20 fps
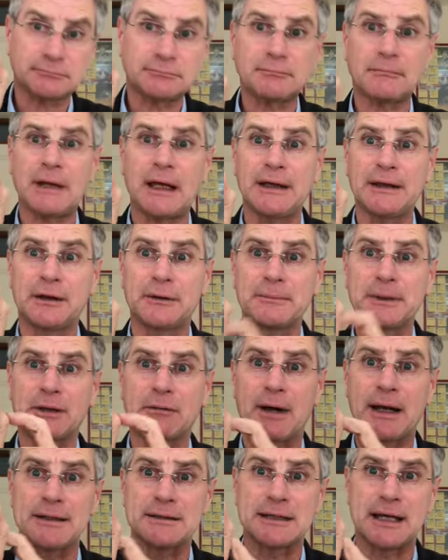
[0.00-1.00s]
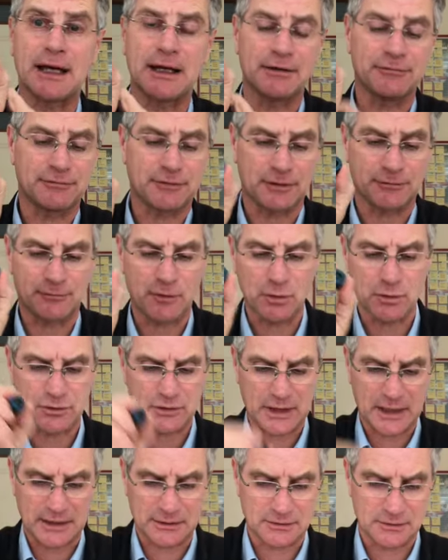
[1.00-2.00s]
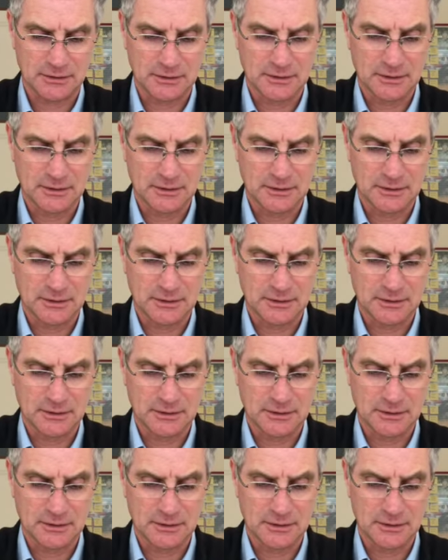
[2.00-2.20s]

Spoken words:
I think it'd be great to have a full set